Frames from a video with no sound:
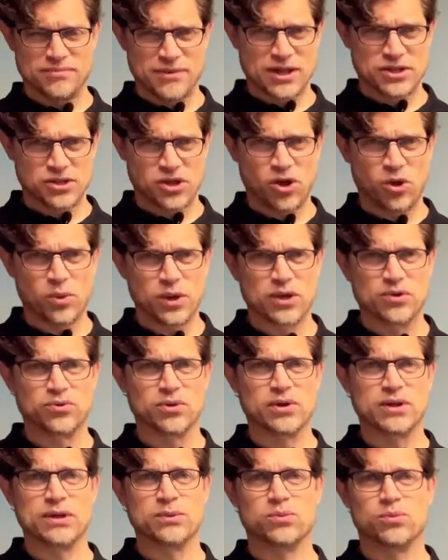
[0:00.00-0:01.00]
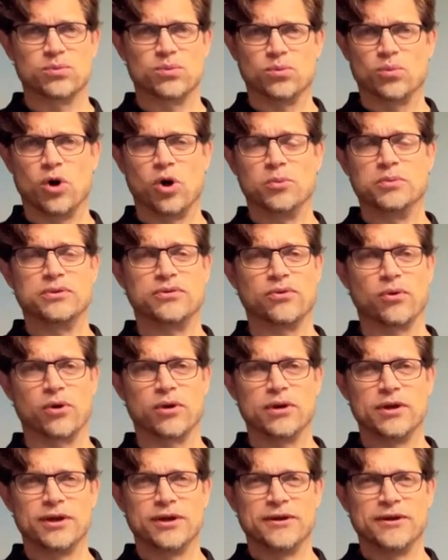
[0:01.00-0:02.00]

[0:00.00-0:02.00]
And that's all we had really hoped for.